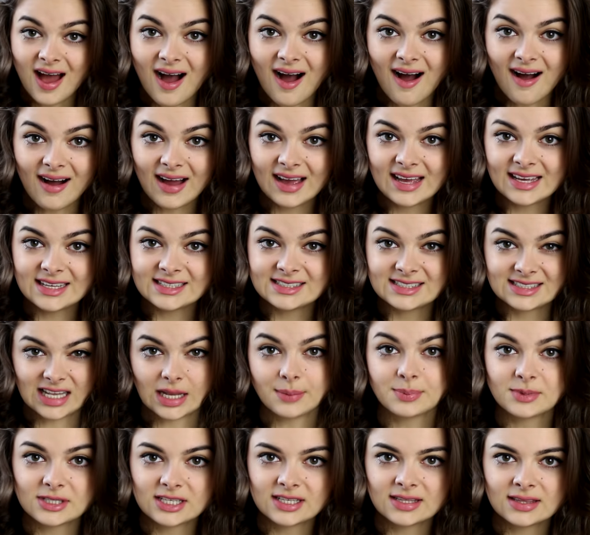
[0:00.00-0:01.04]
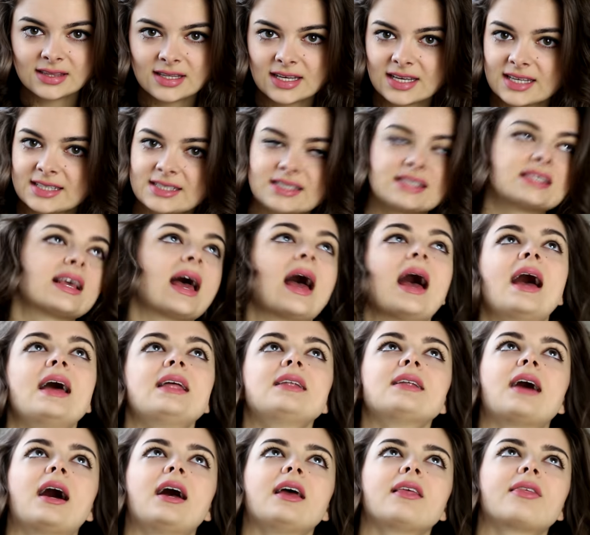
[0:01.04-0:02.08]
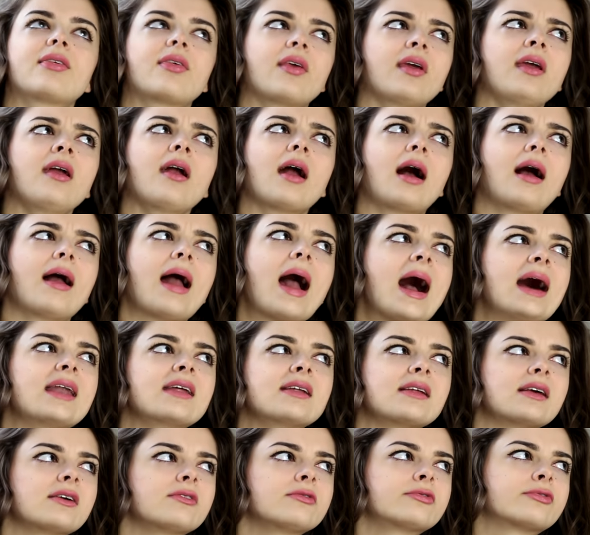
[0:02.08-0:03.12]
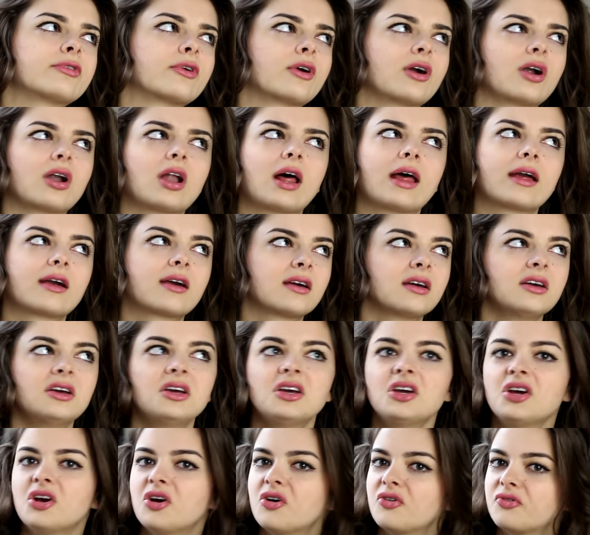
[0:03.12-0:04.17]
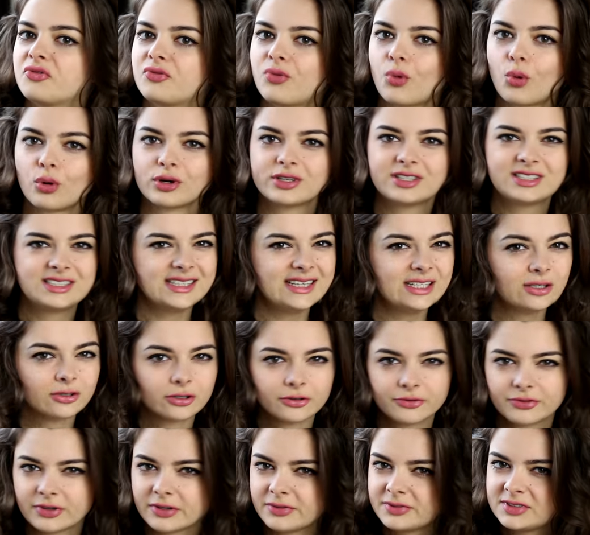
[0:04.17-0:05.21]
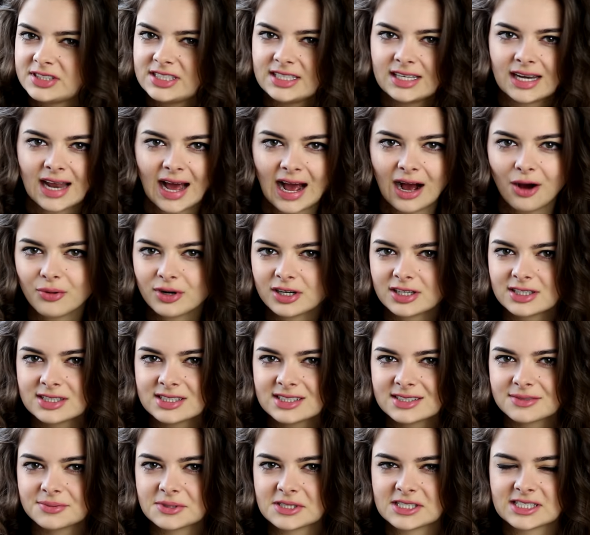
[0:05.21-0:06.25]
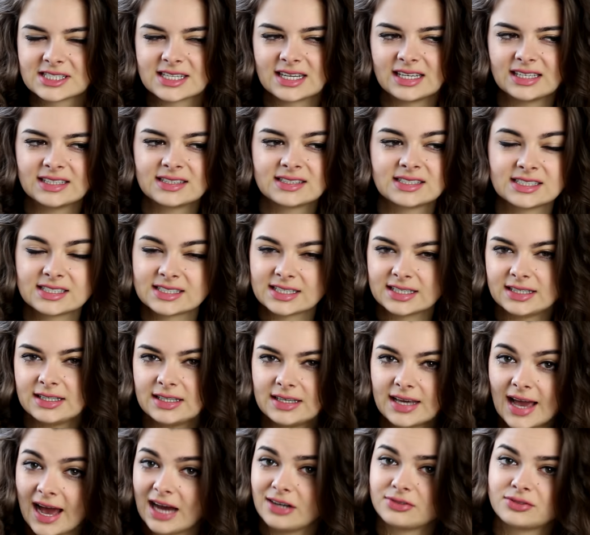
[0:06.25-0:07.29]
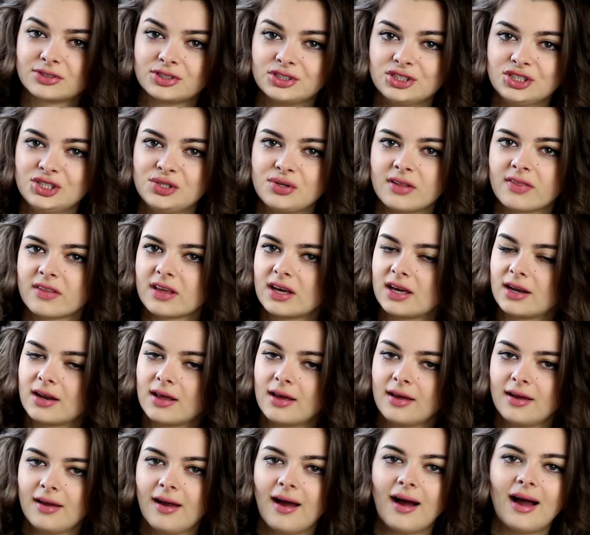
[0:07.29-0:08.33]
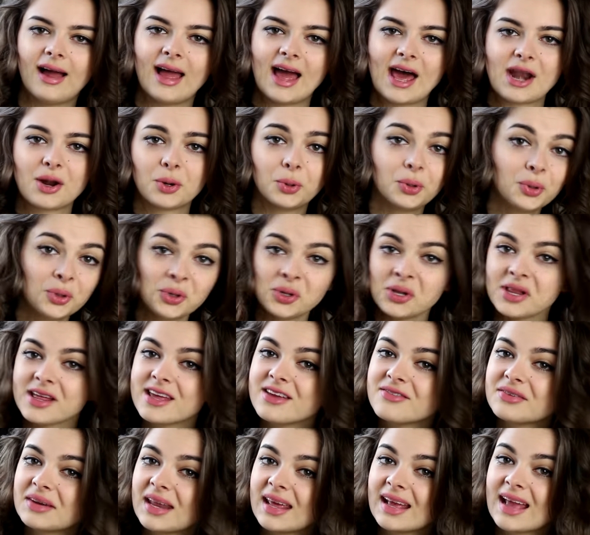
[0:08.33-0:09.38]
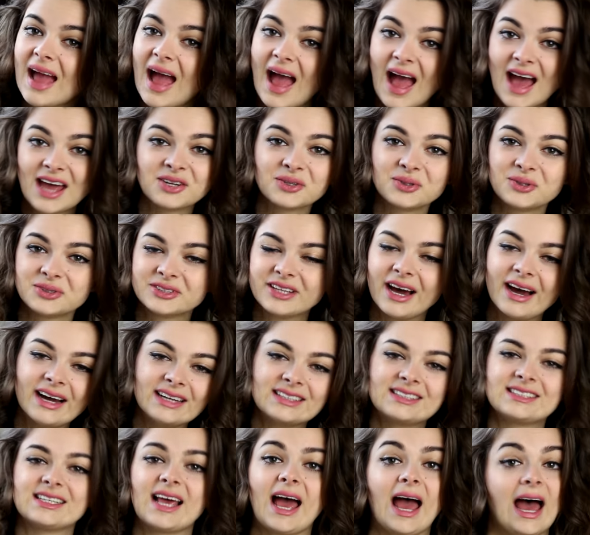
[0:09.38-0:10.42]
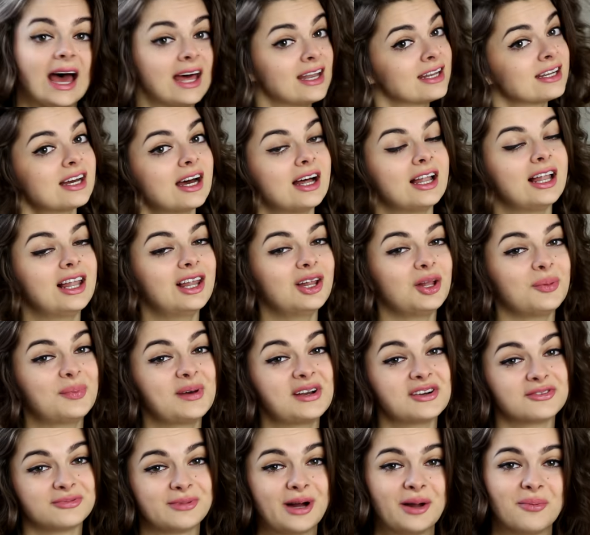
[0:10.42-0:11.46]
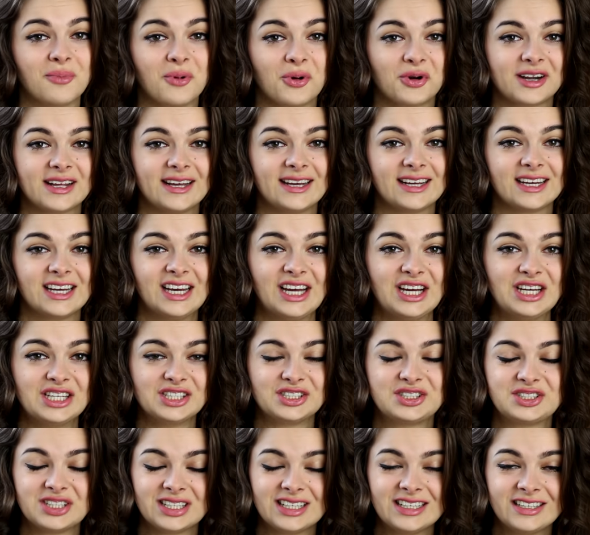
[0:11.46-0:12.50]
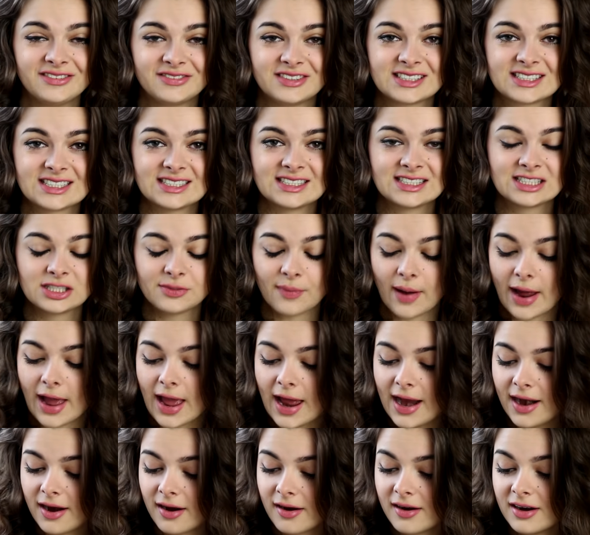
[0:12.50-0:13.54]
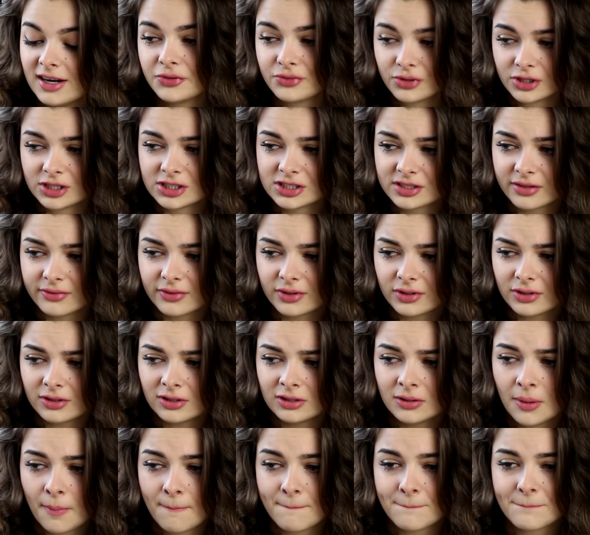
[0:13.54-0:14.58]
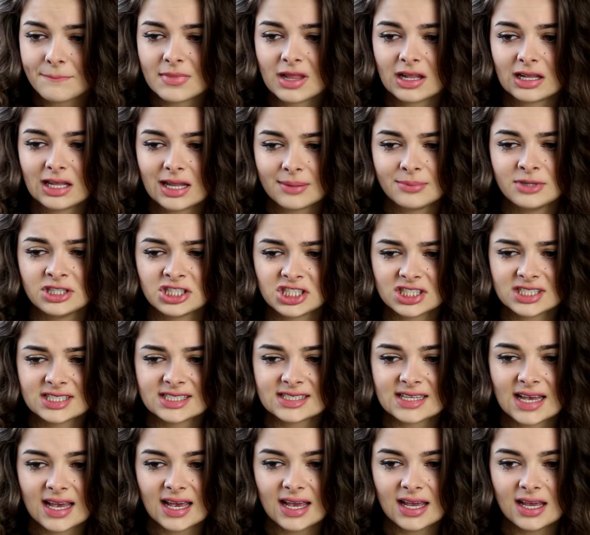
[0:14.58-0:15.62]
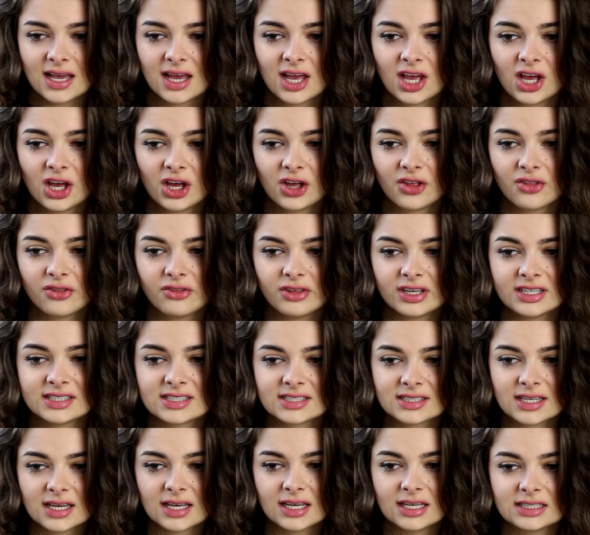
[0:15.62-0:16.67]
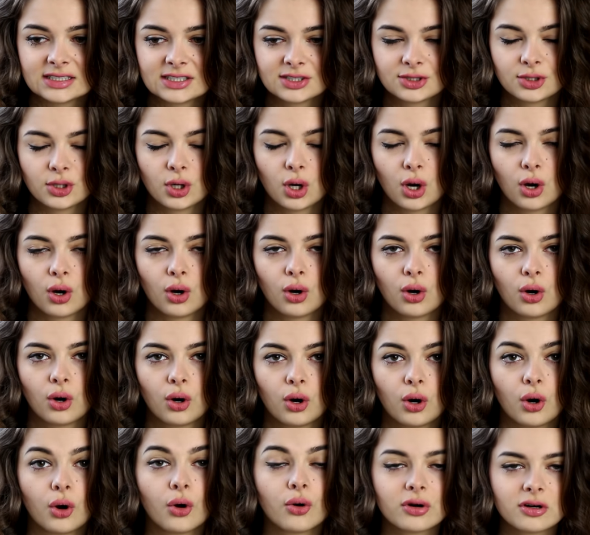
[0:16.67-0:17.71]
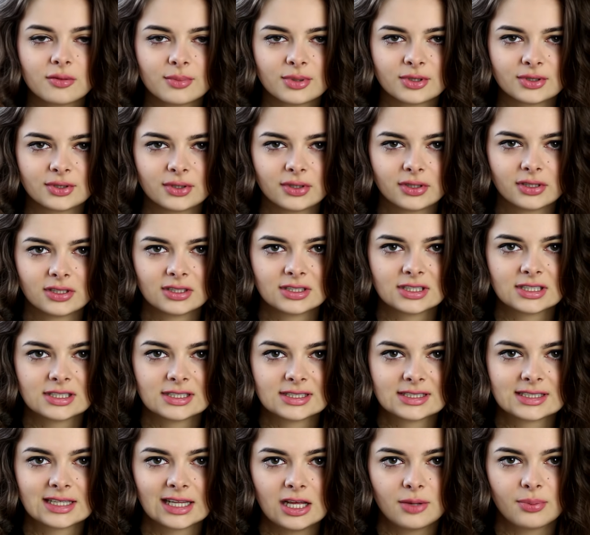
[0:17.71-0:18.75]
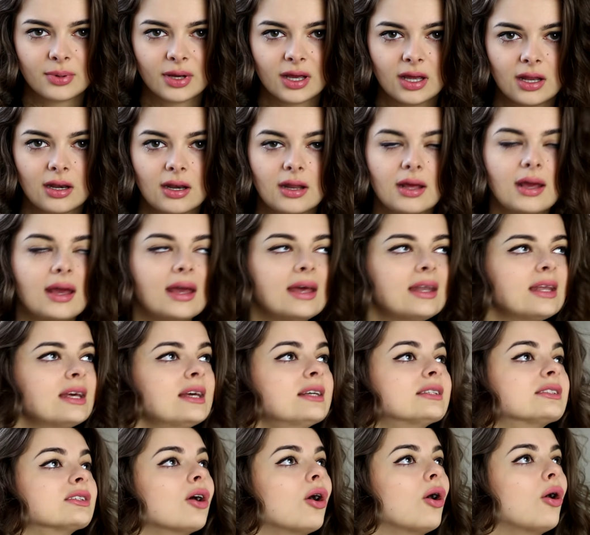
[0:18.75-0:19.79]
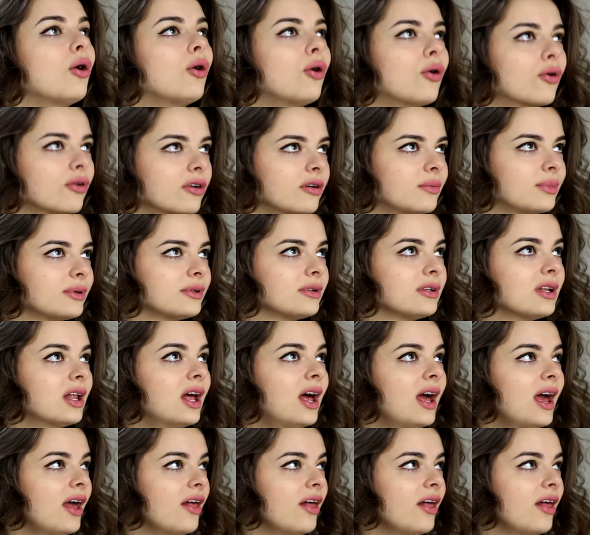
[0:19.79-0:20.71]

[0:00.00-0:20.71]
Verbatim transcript: I slept in this and I think I had it in for like 14 or 15 hours because I did this in the afternoon, and then I had all evening and all night and a little bit of my morning to leave this into my hair. First of all, let me just say this is horrible to sleep in. It is horrible.